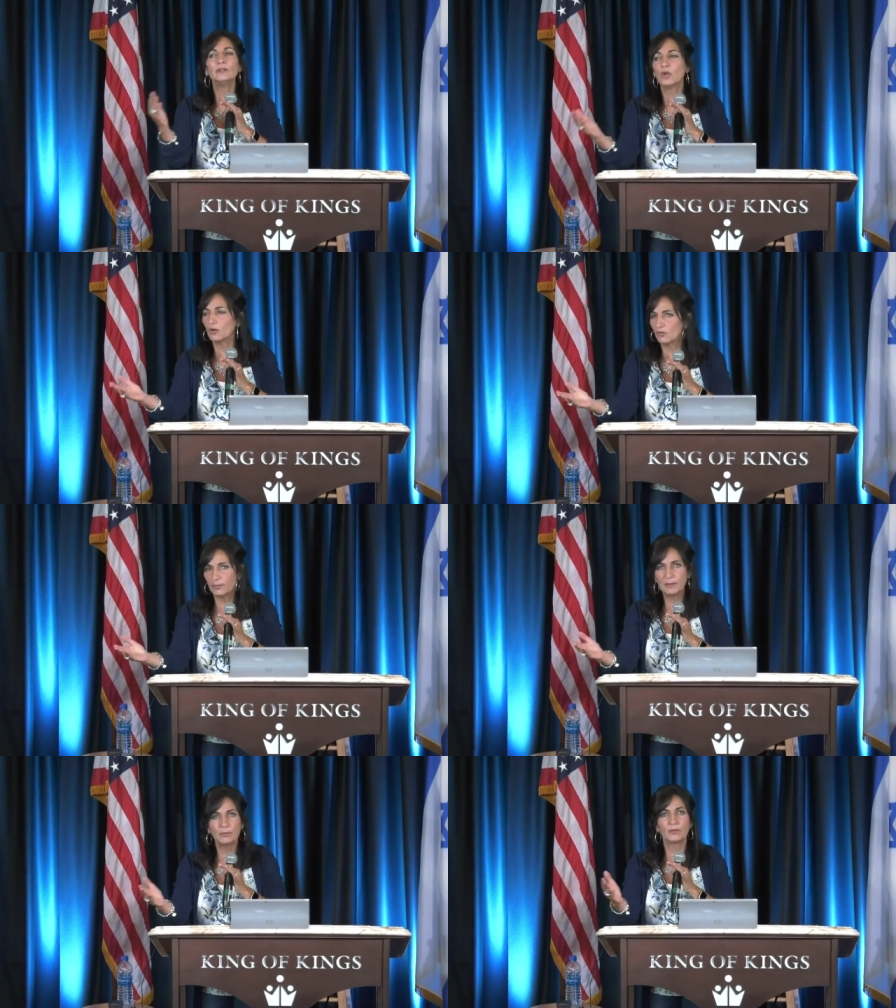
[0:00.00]
We
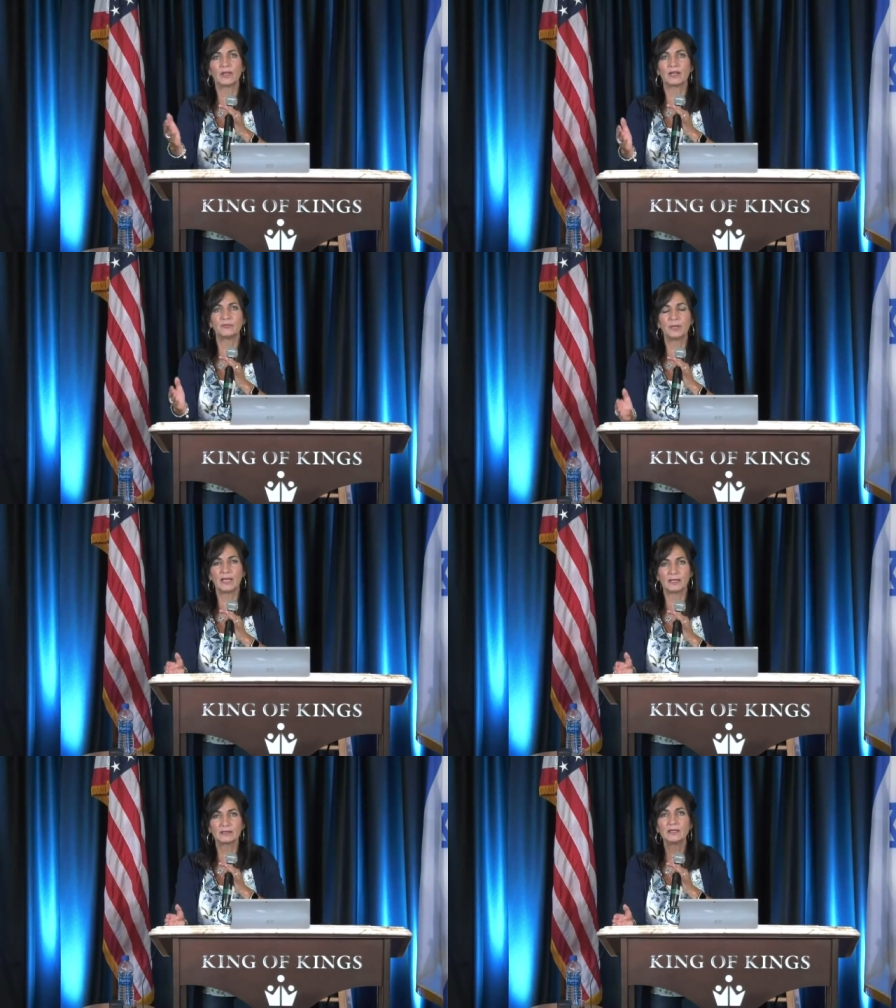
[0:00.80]
know of people that
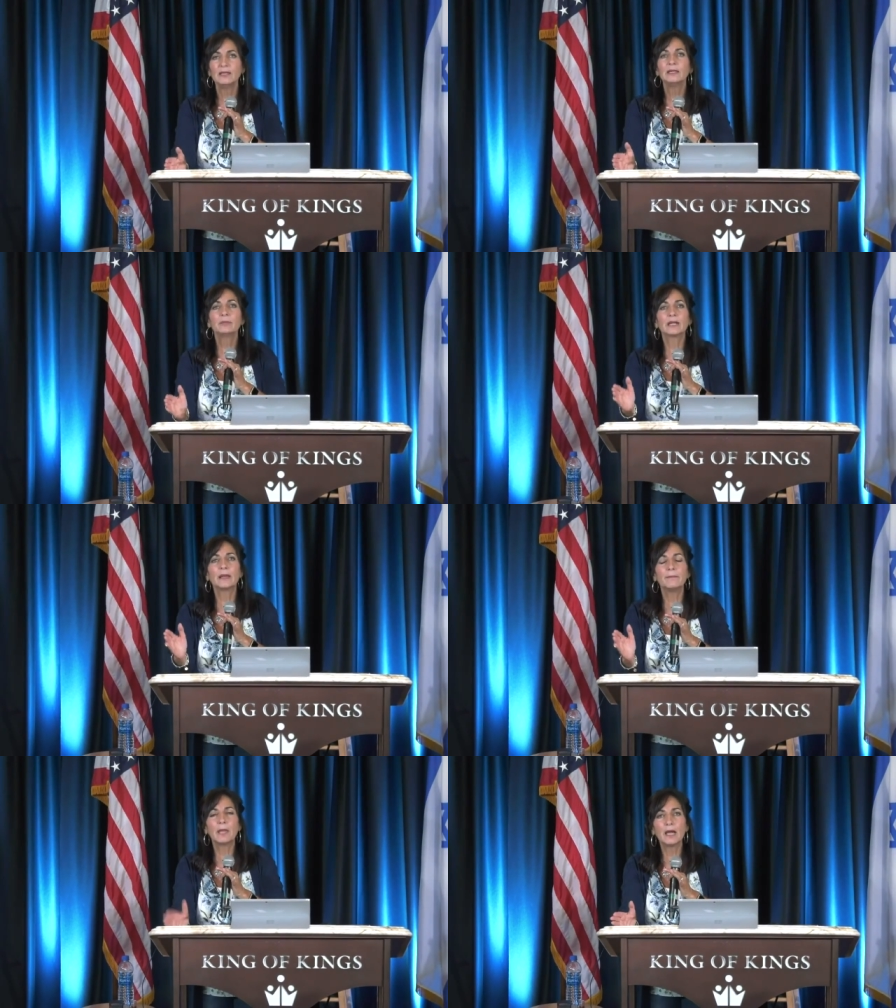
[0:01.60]
have passed.
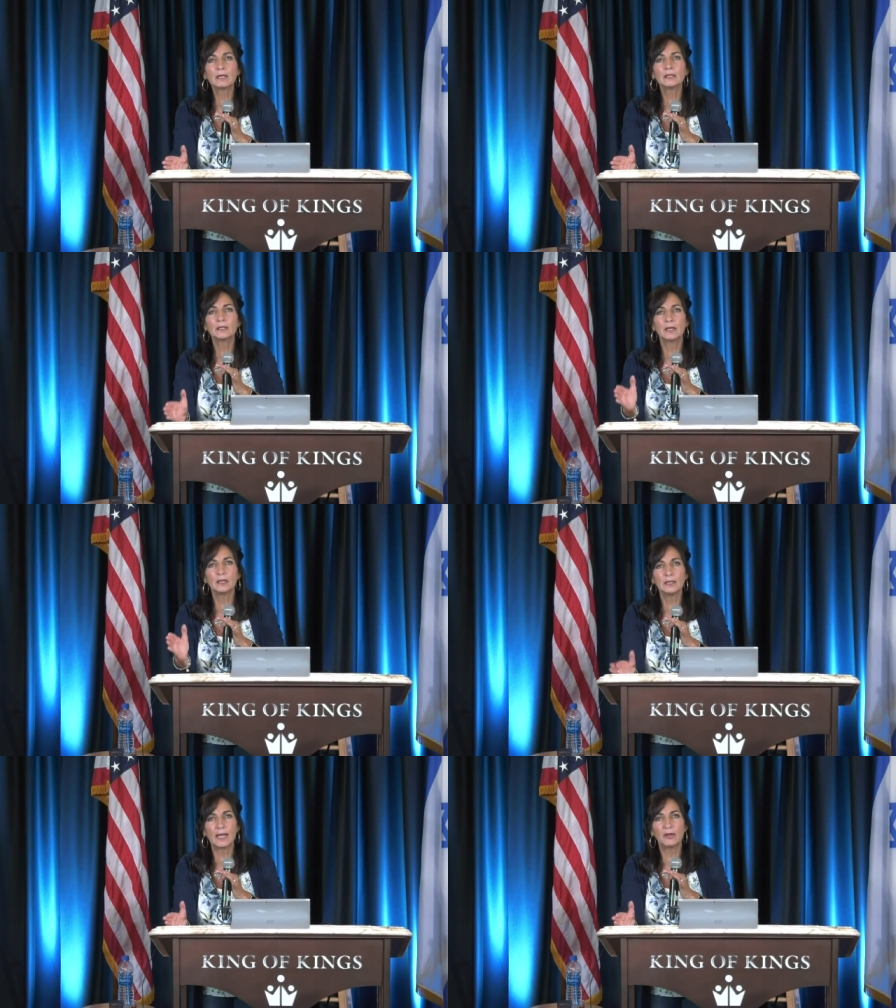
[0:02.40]
But I'm not
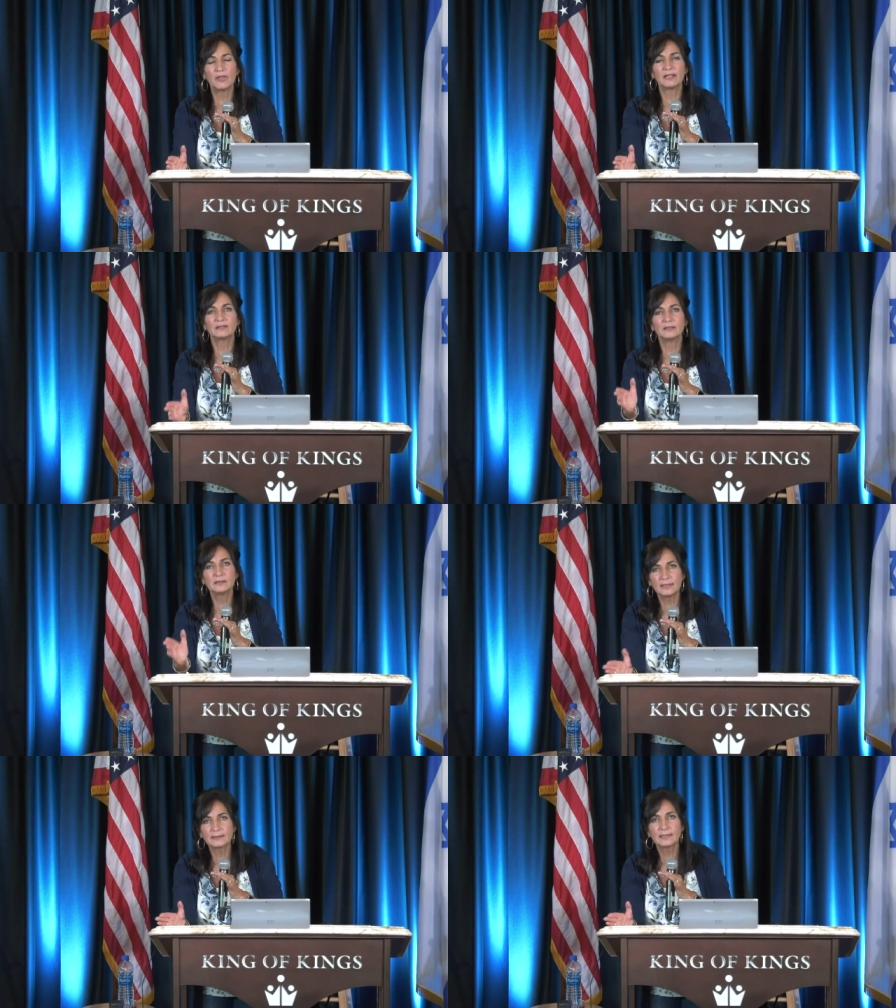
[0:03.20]
going to allow
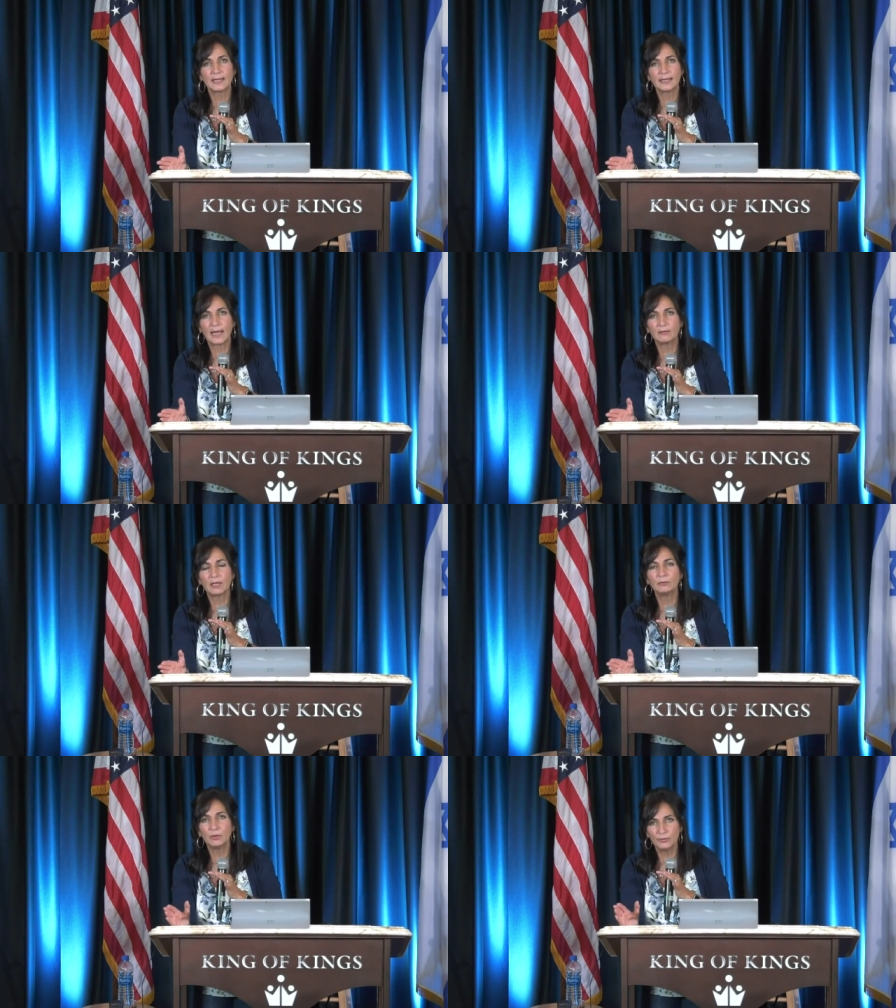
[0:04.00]
that to dictate
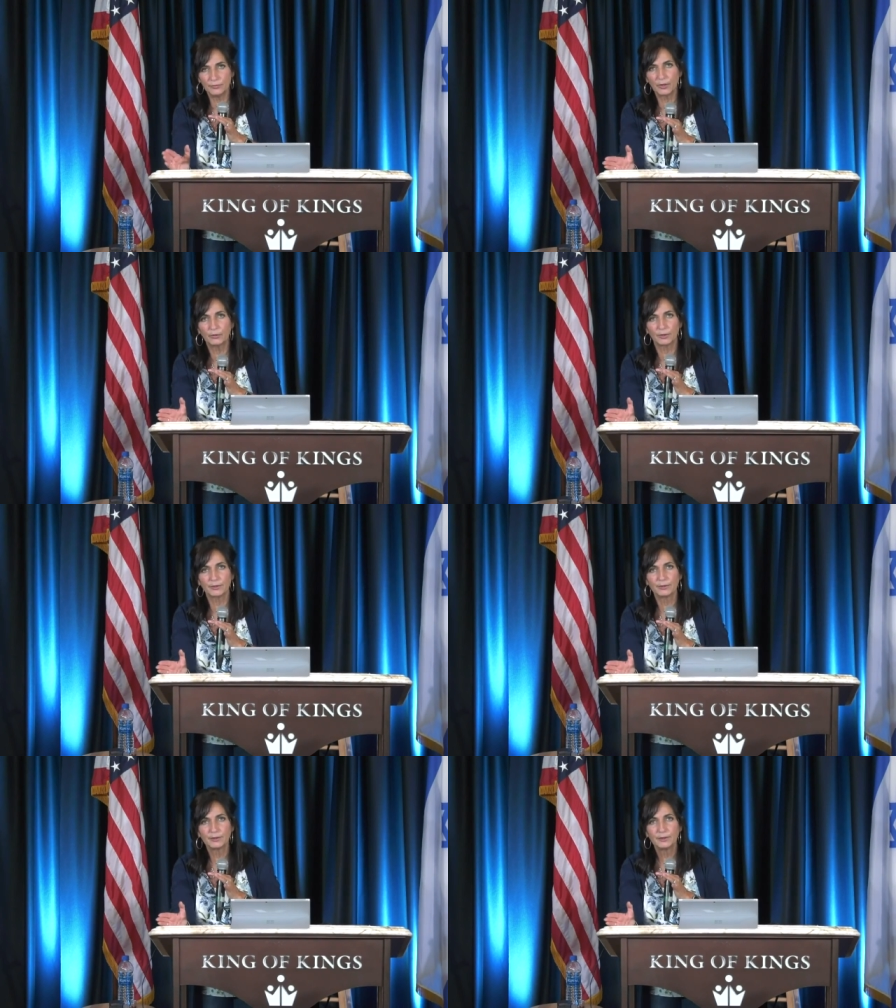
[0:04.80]
how I move
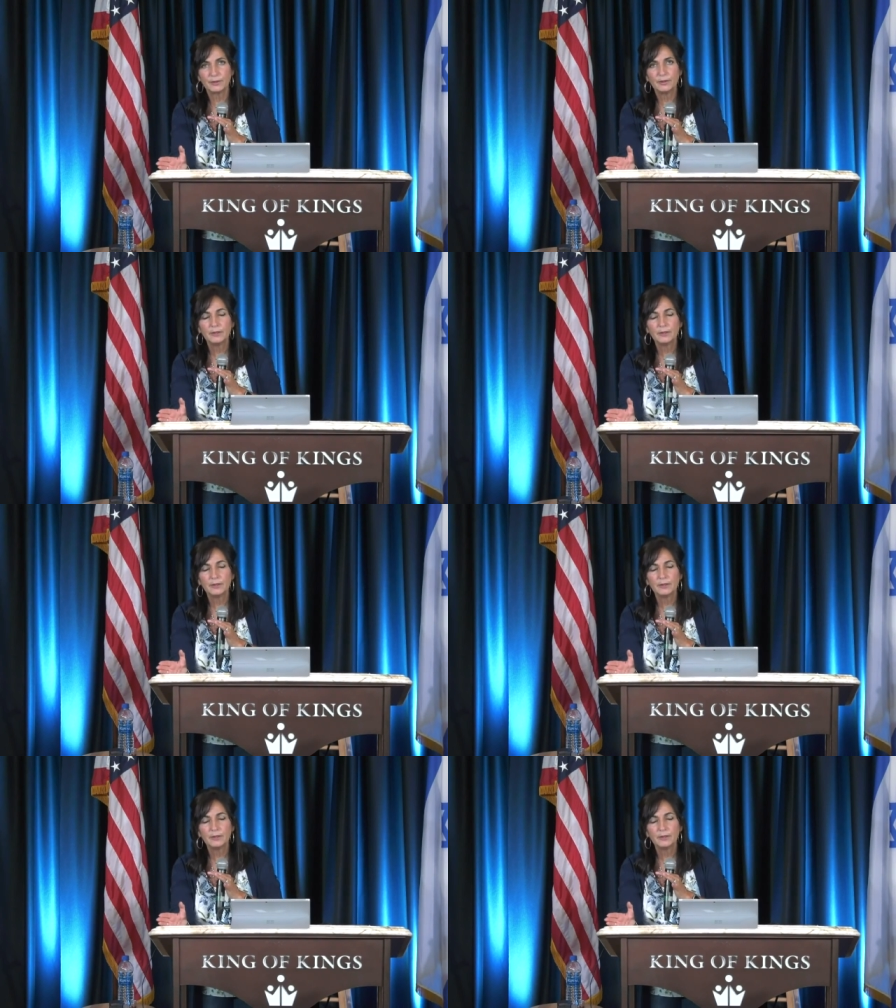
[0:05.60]
forward. Yes.